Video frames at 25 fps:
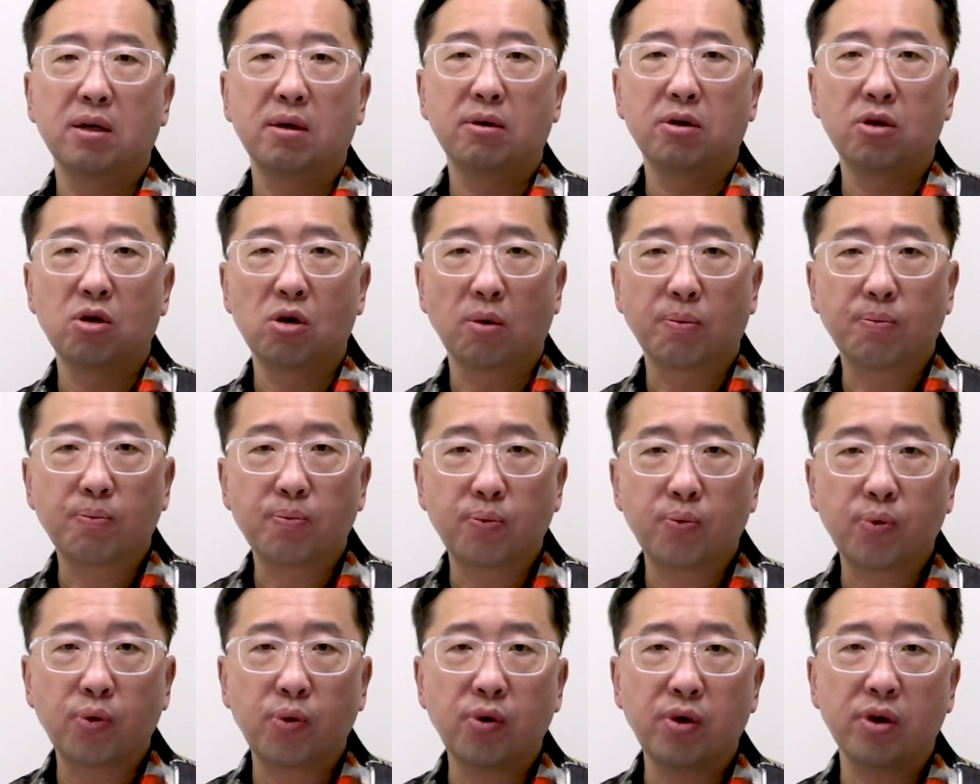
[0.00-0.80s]
your
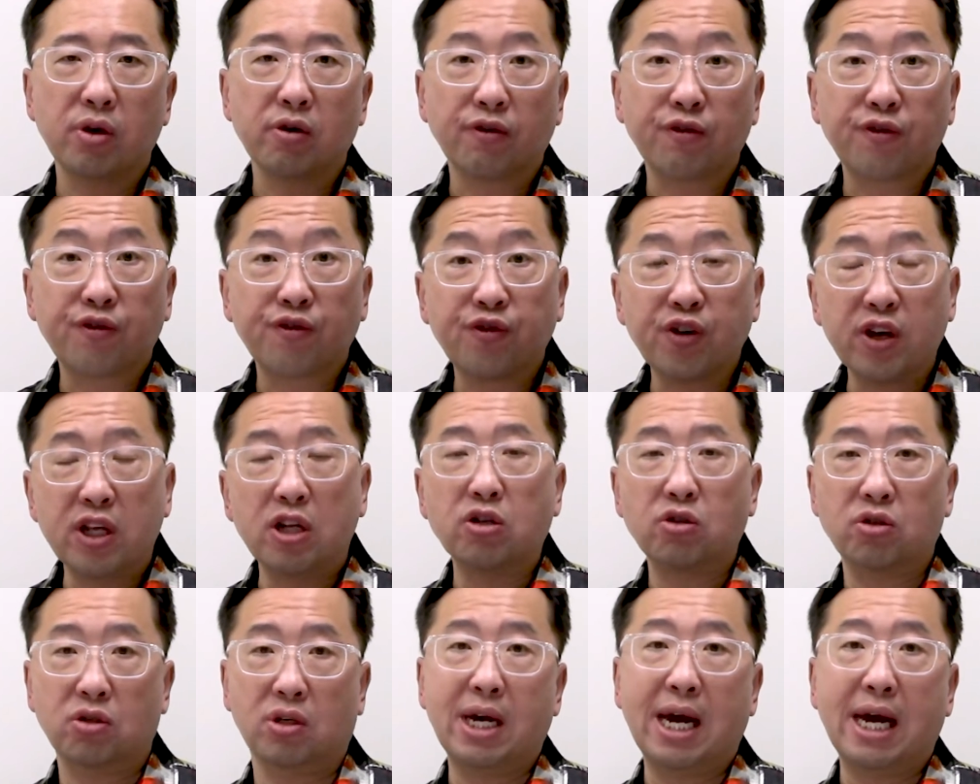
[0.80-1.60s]

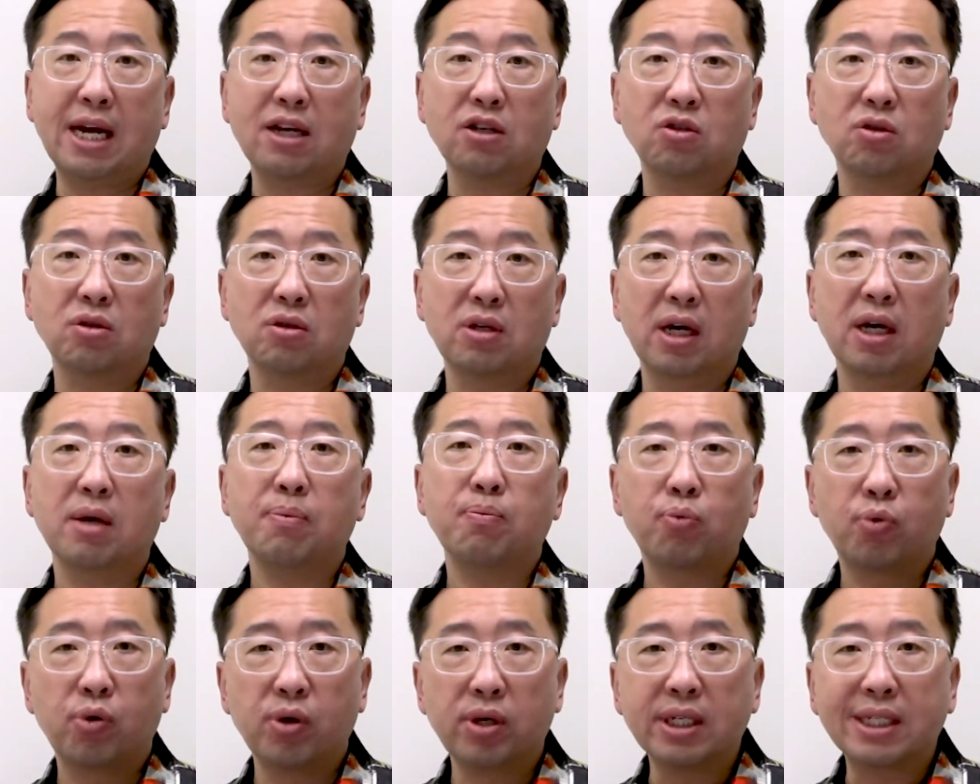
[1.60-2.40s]
finished sketch, okay?
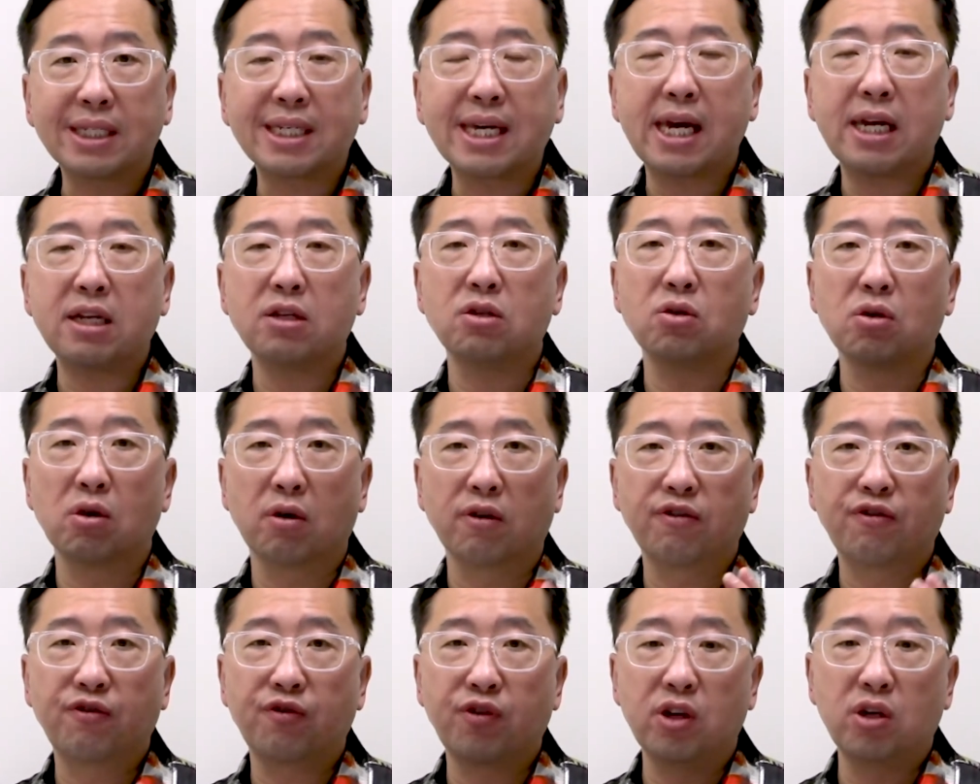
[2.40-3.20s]
Present
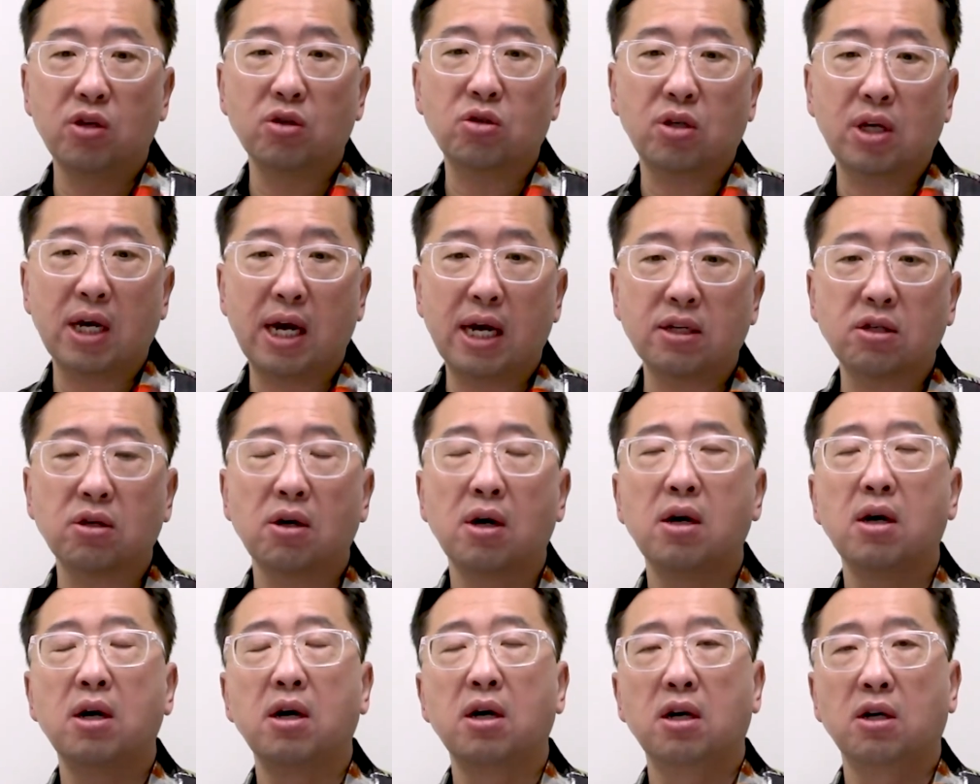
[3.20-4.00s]
your finished sketch
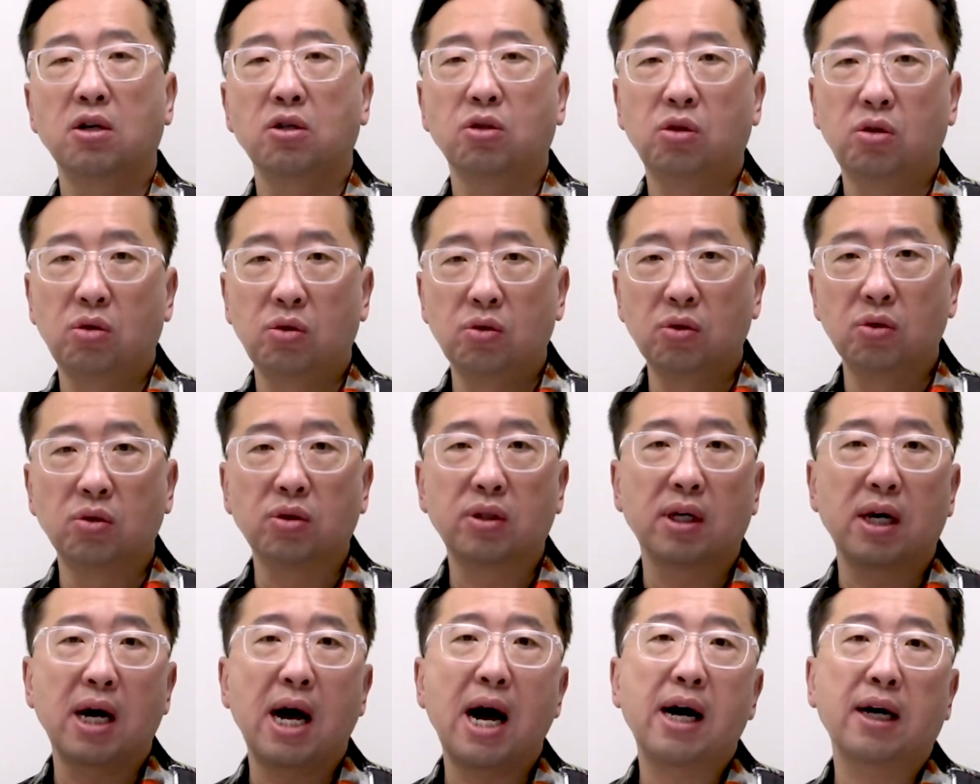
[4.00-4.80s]
to
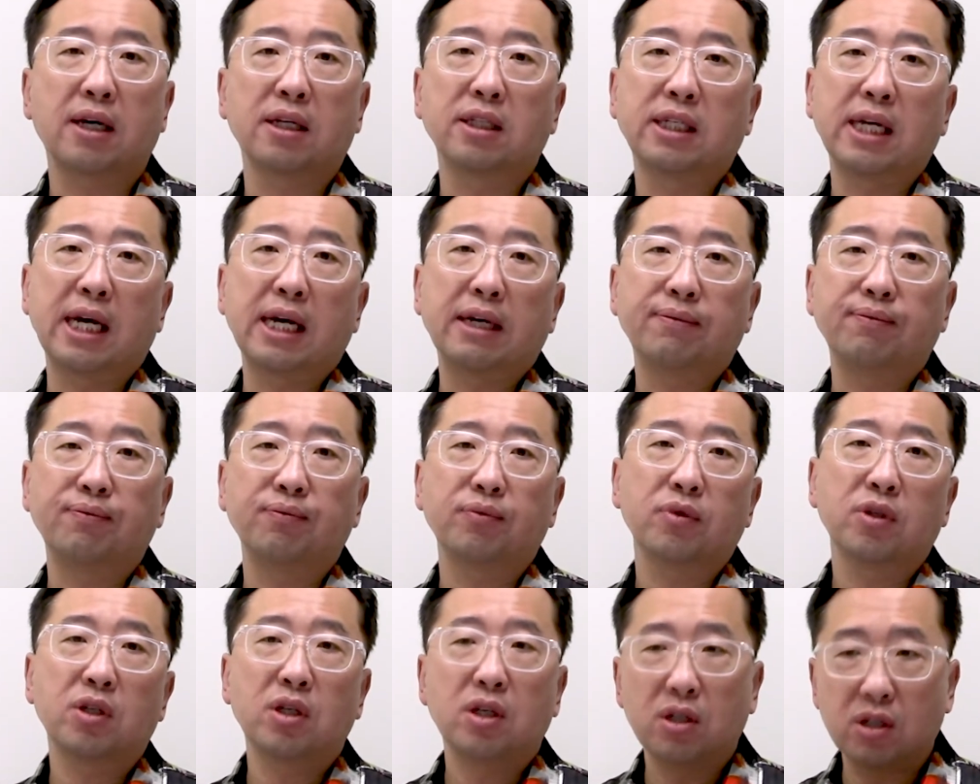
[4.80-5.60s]
the architect.
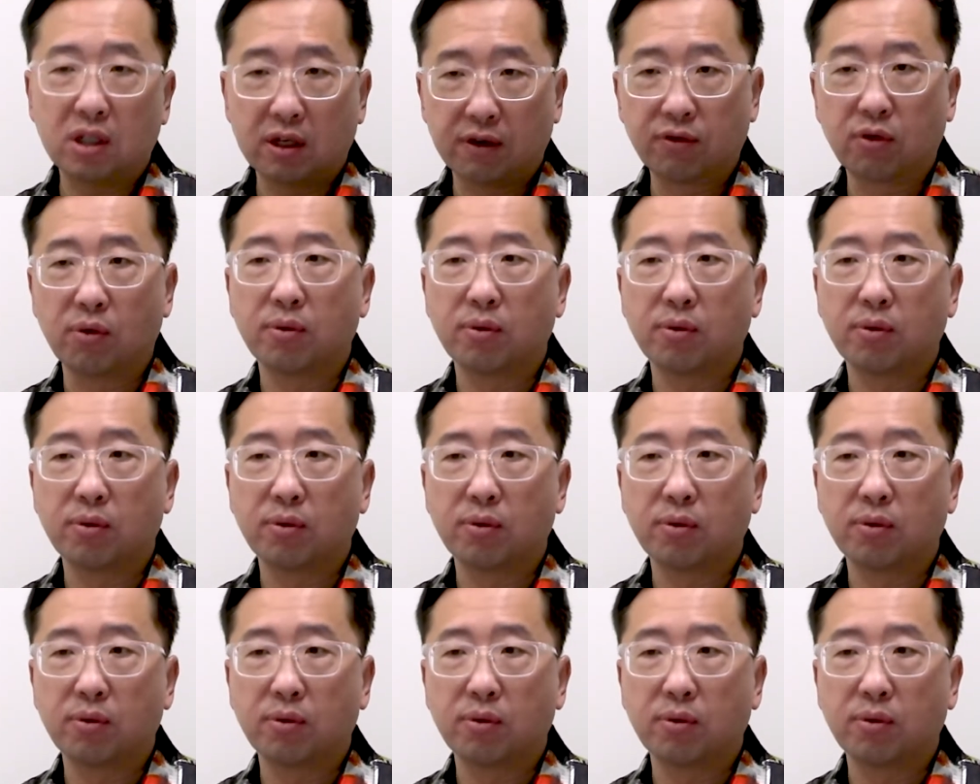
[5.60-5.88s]
Give